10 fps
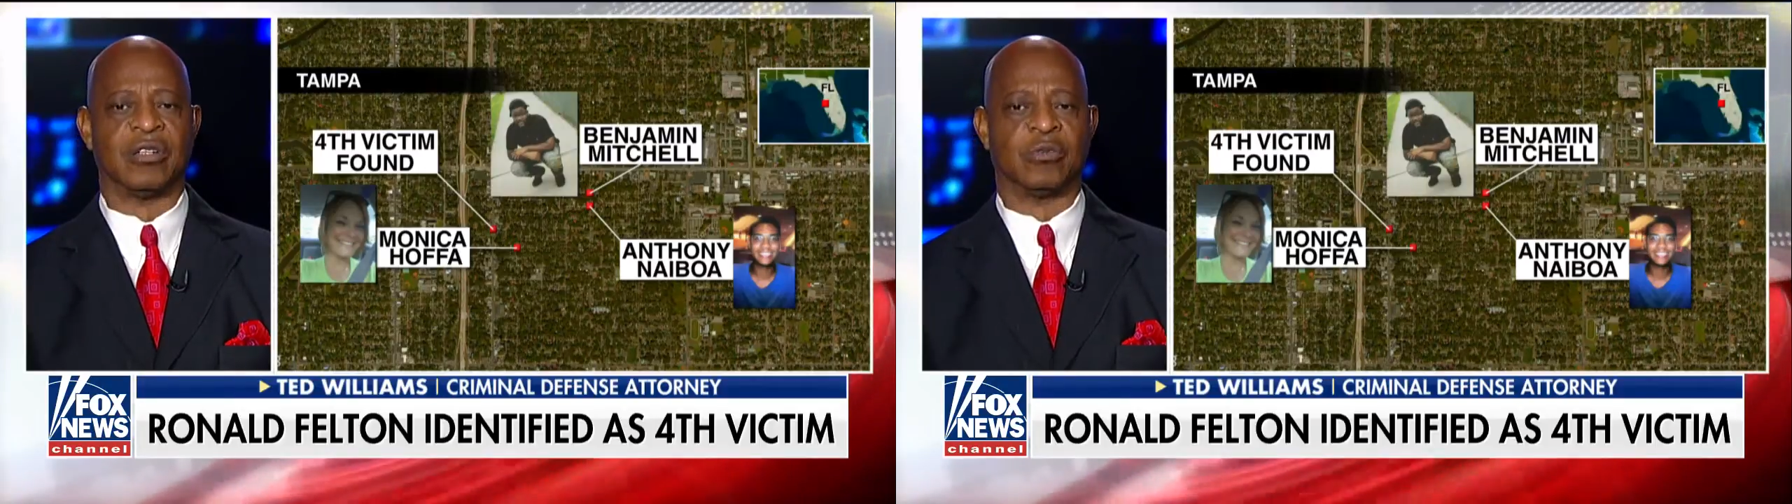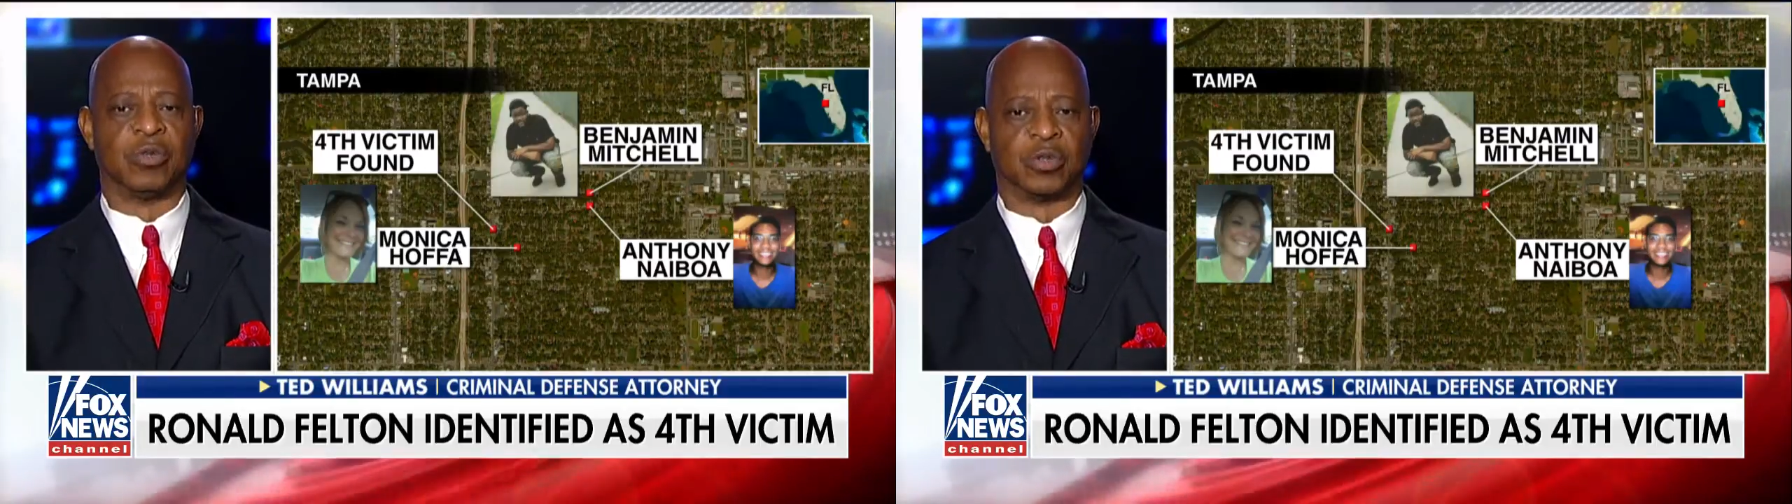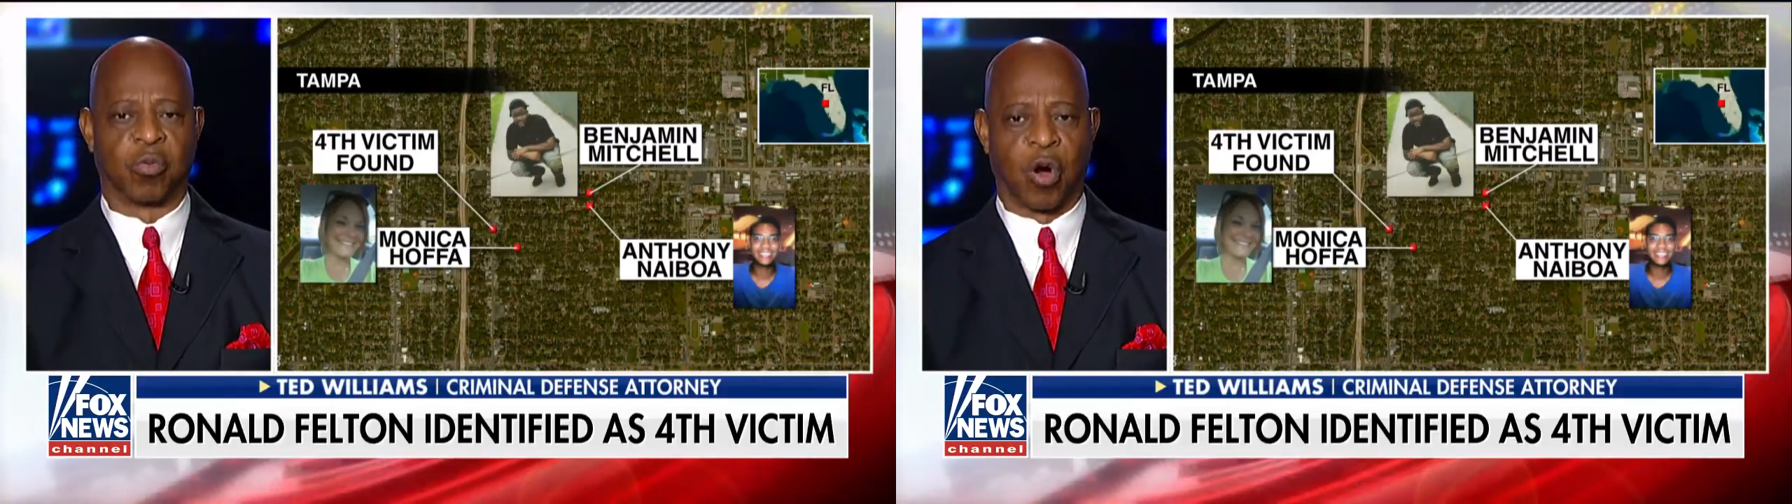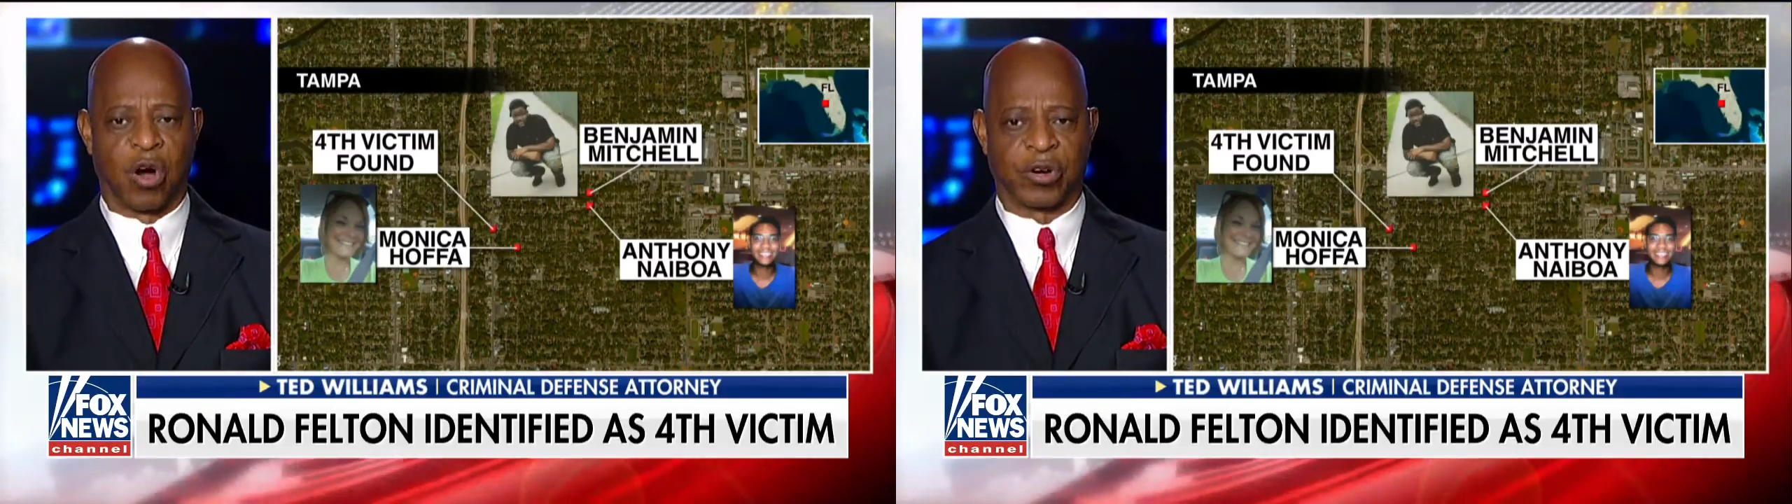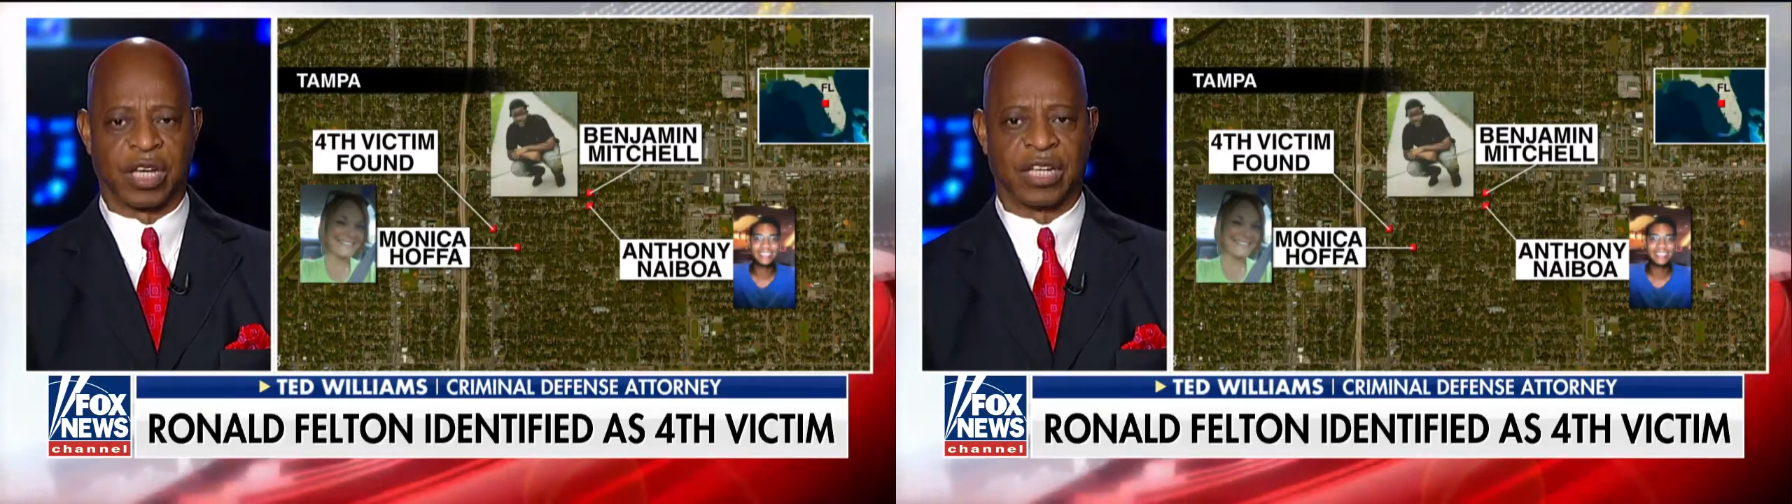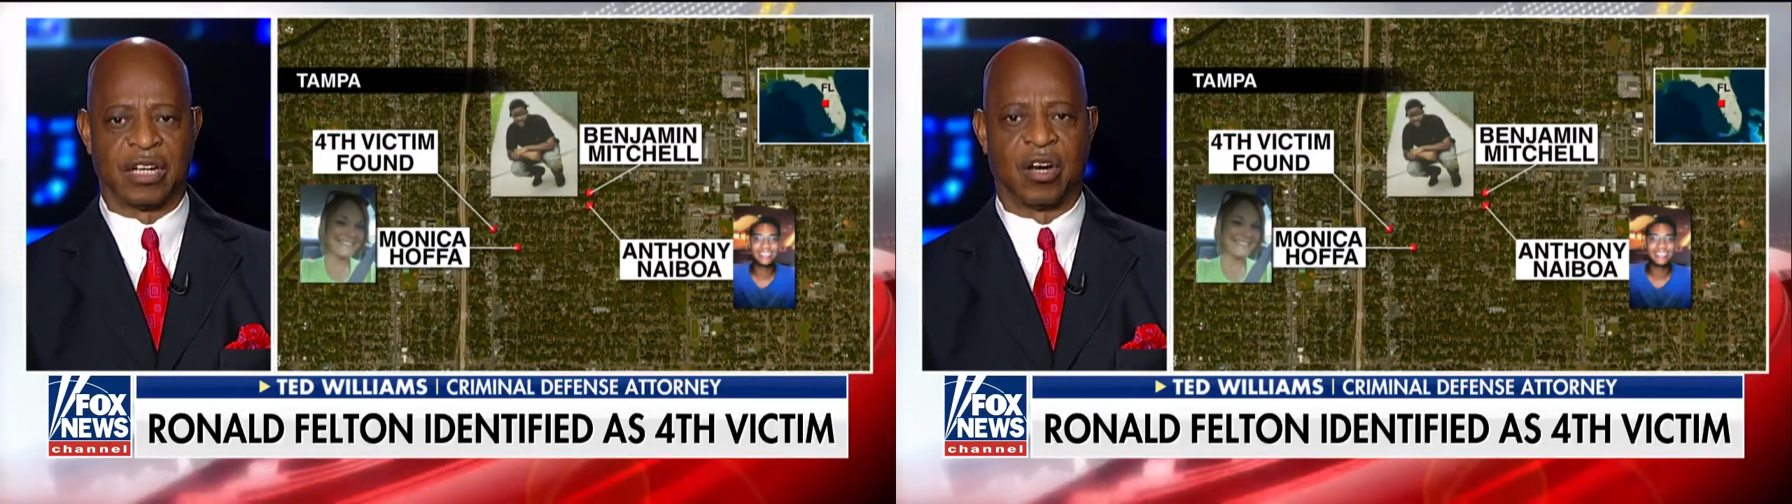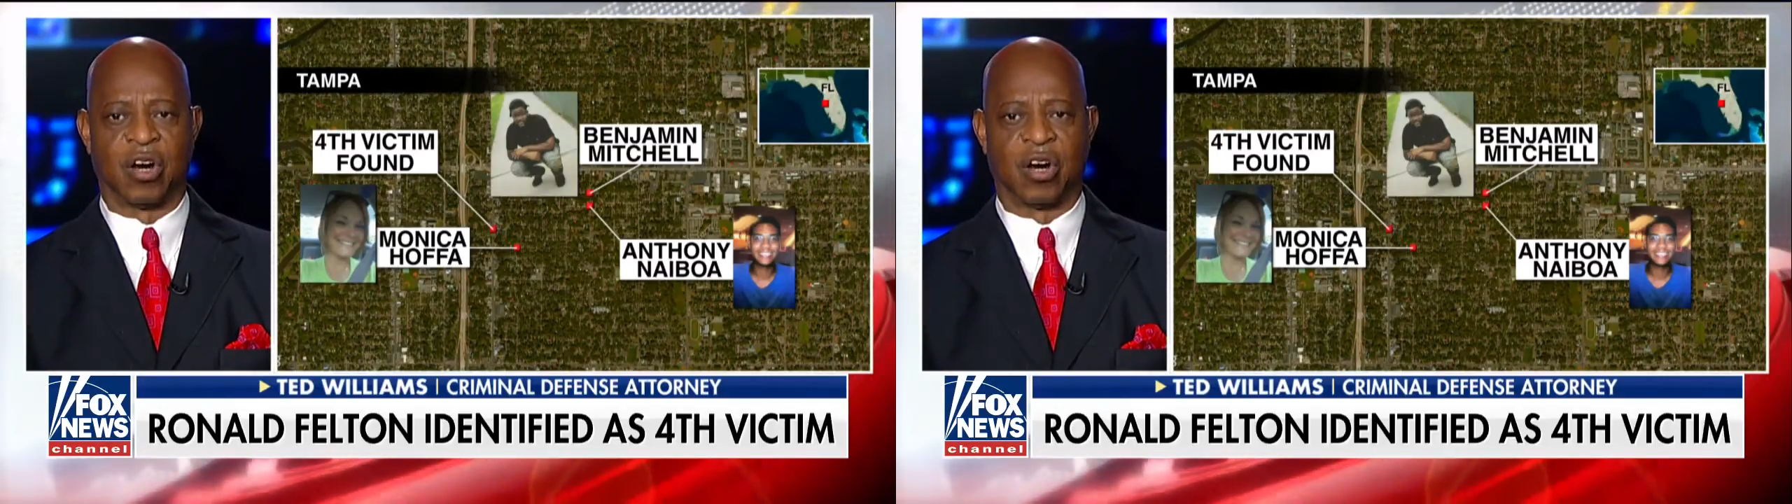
was walking